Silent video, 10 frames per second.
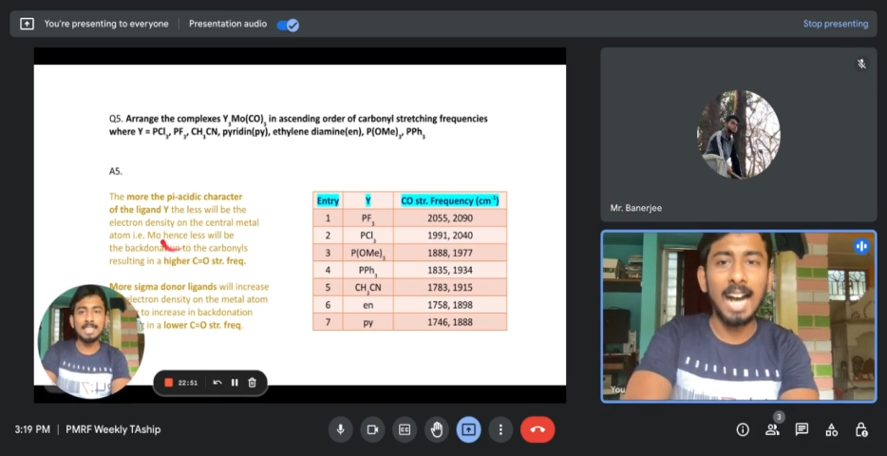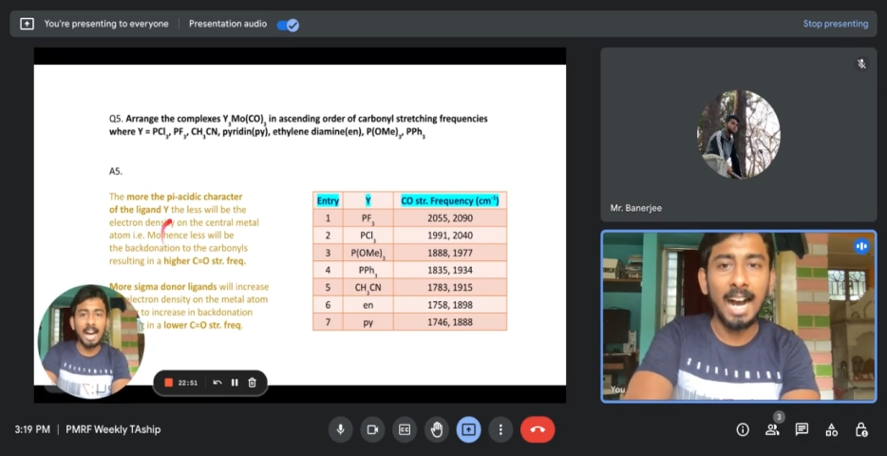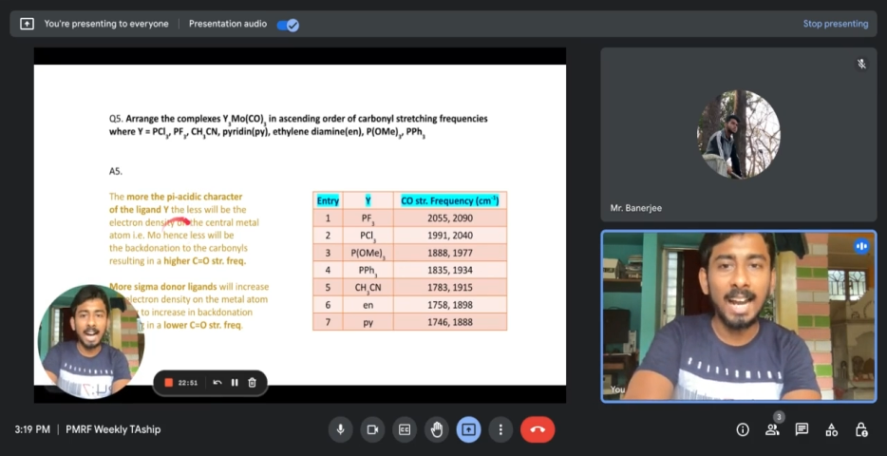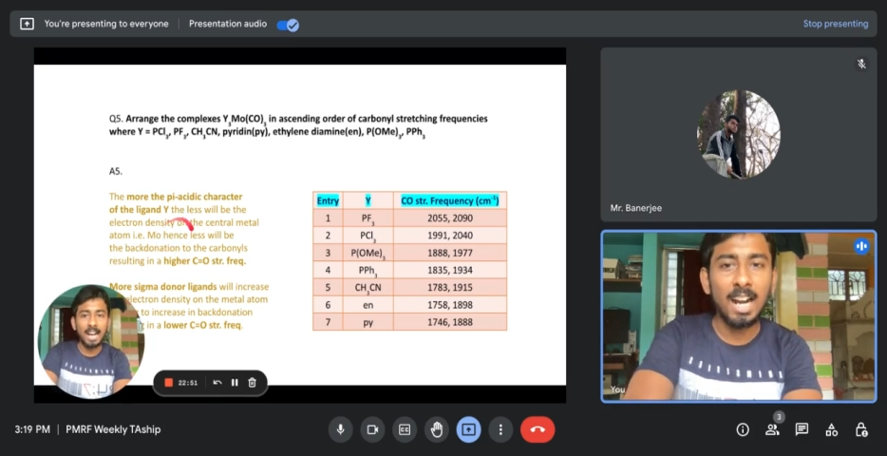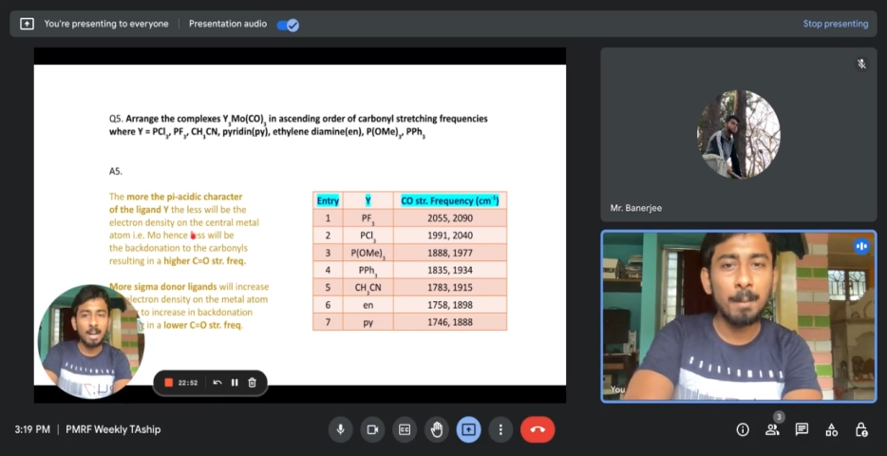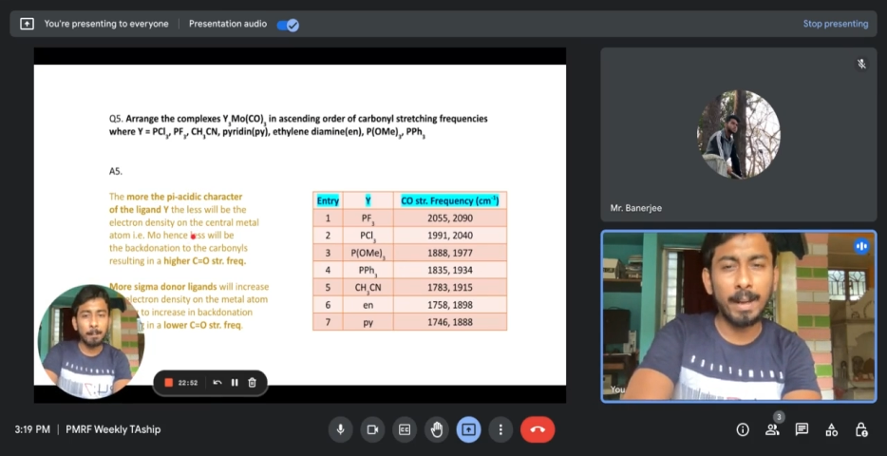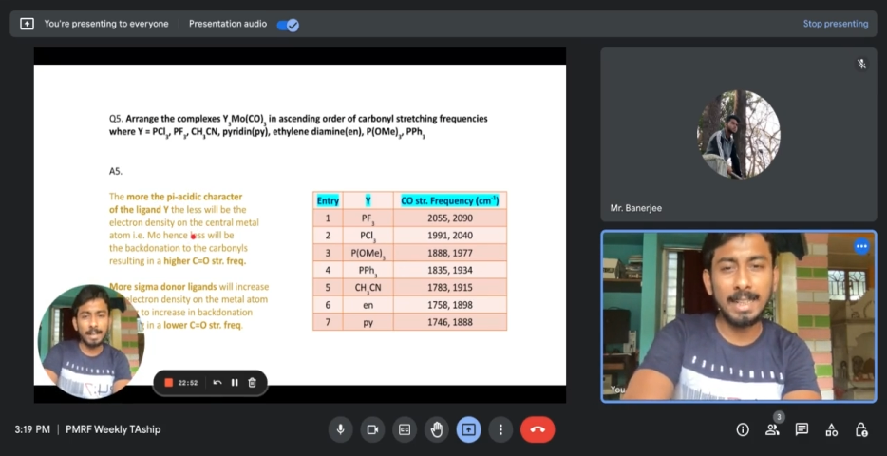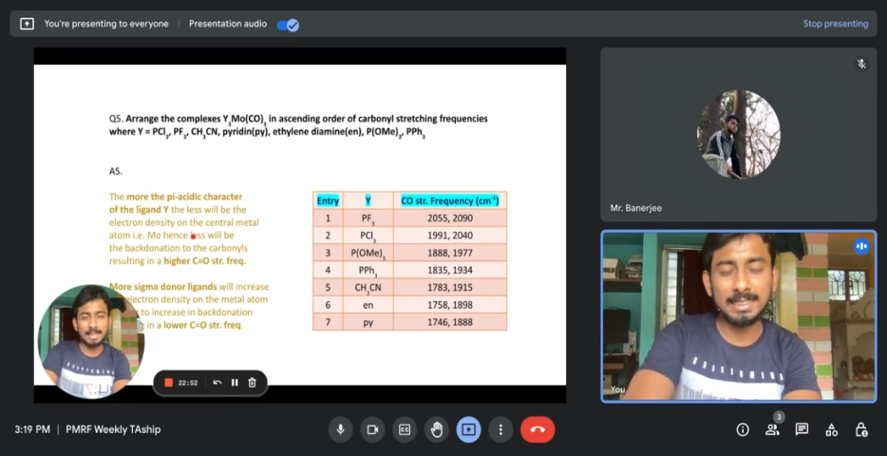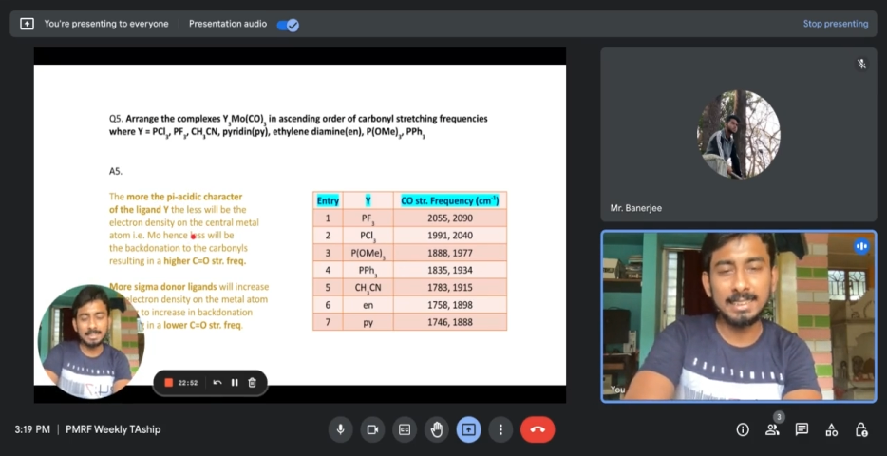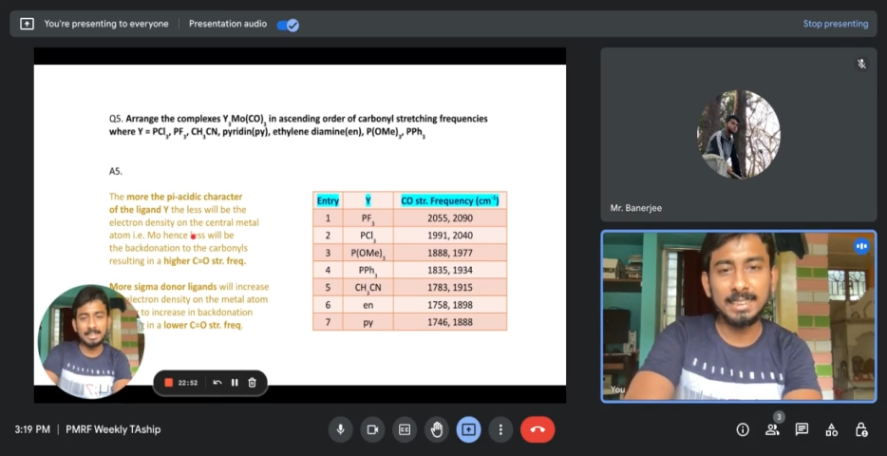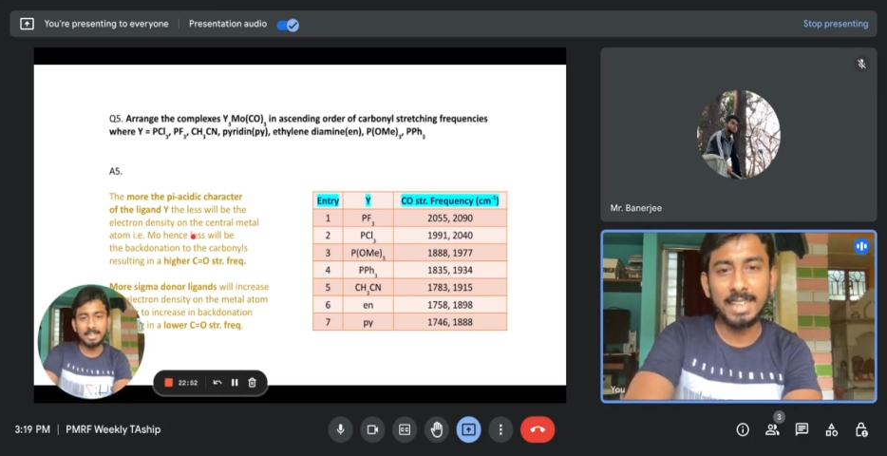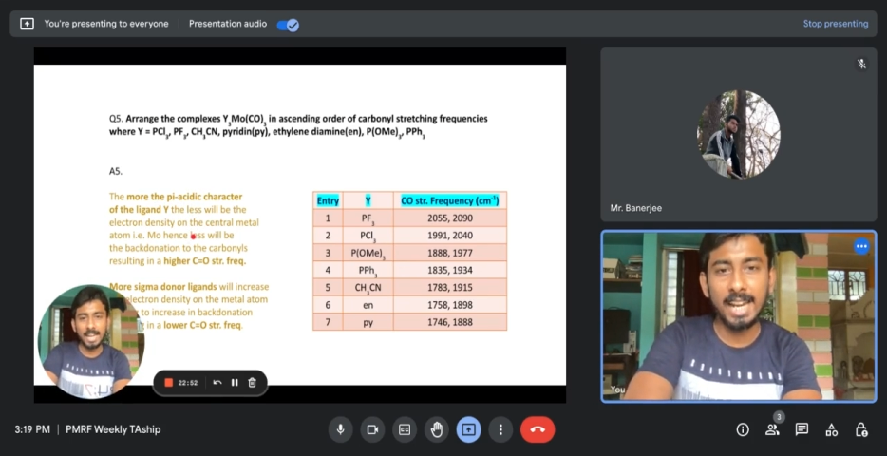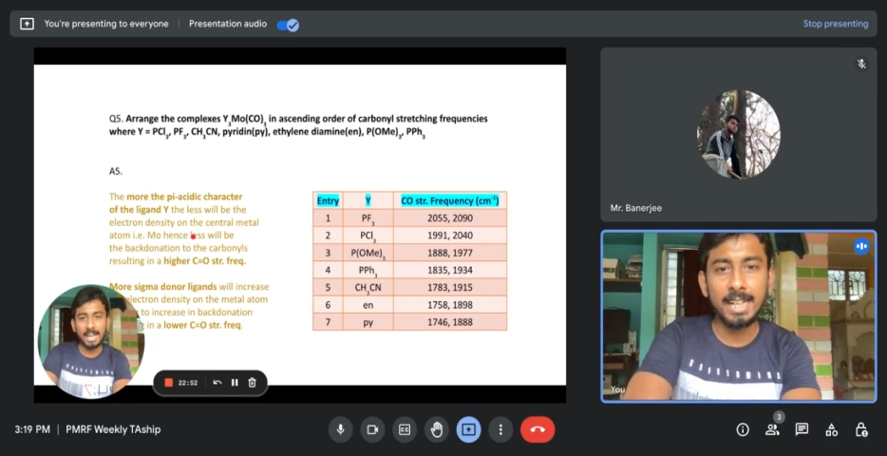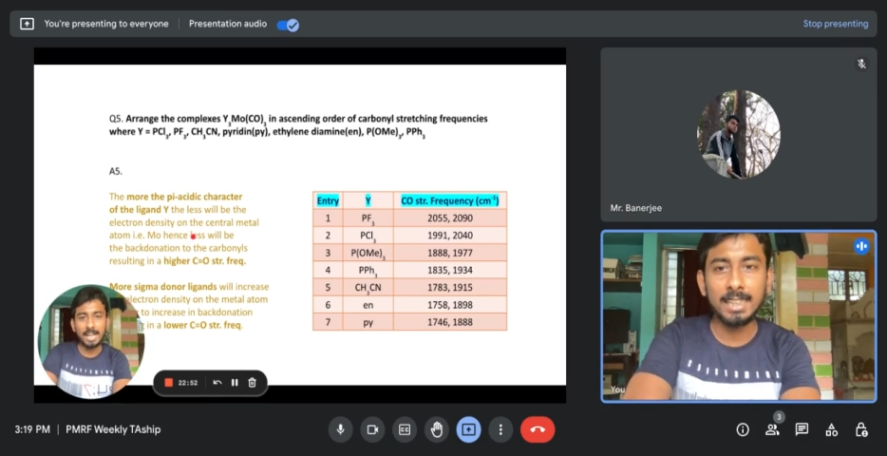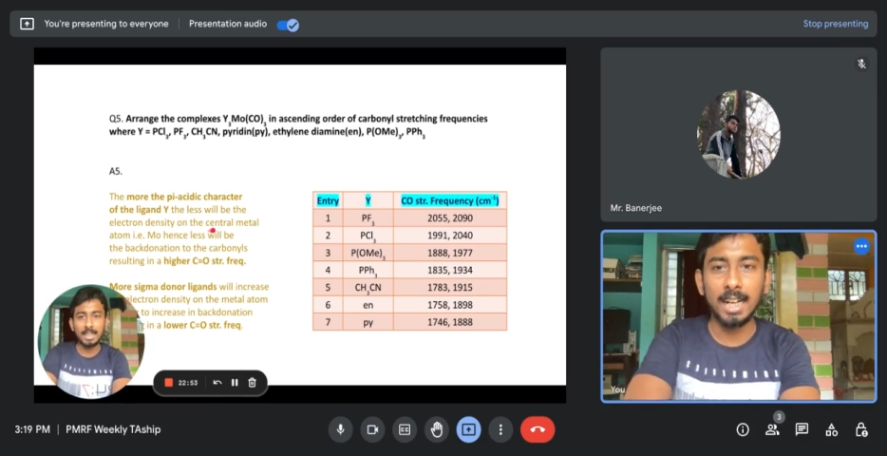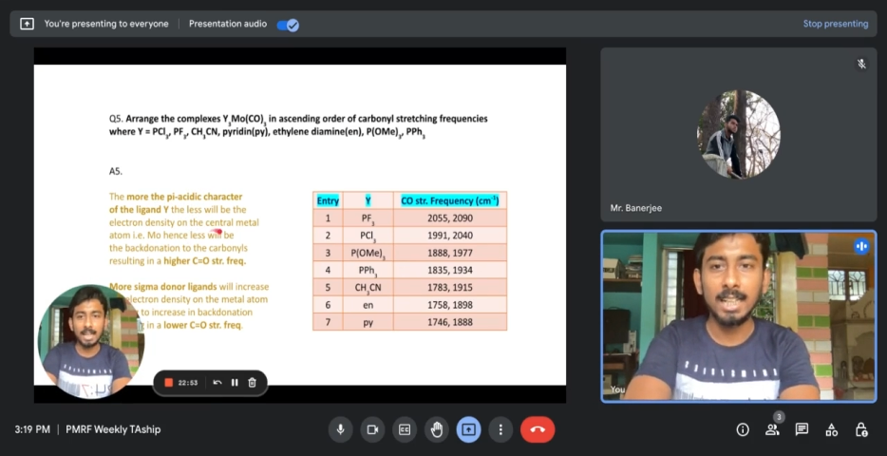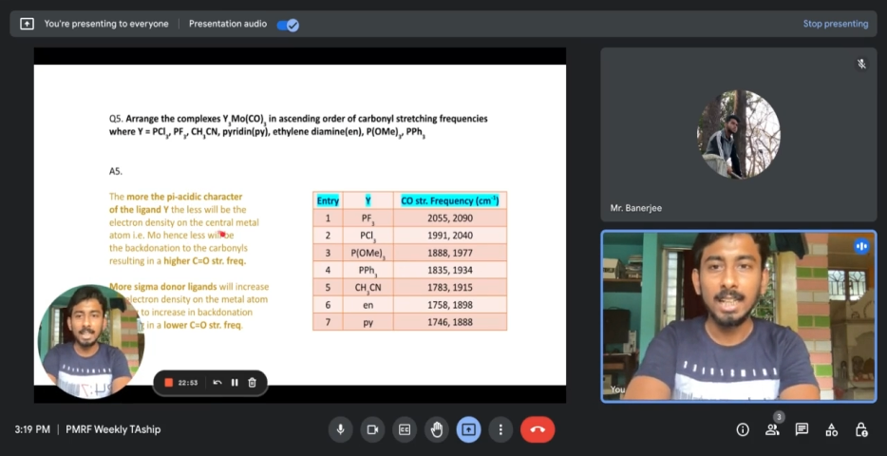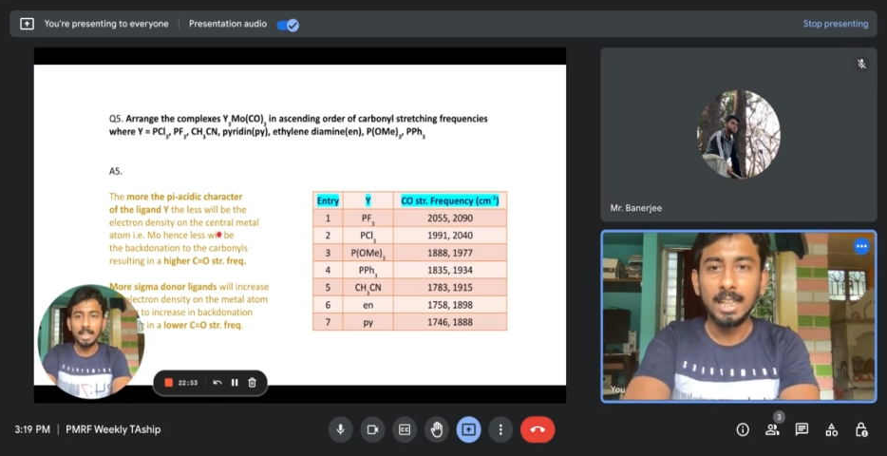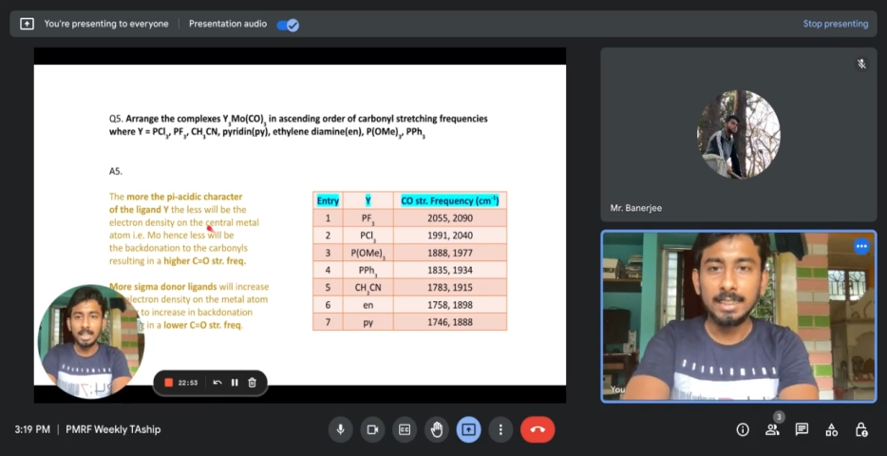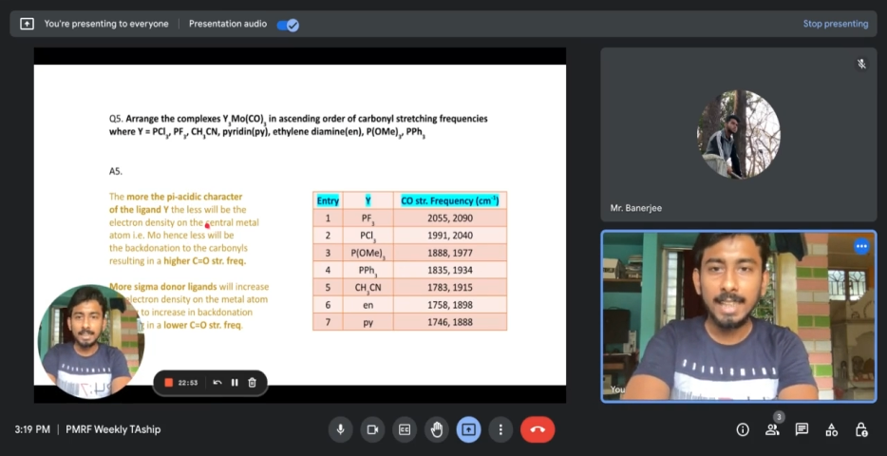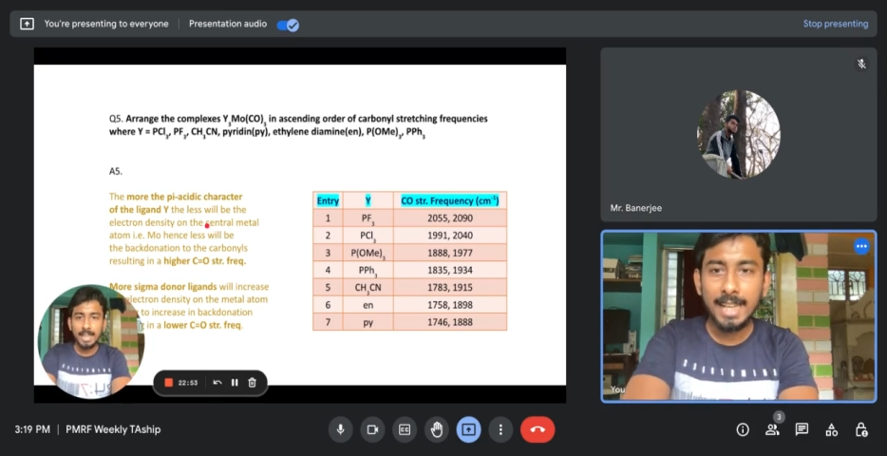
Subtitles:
has a higher pi acidic character,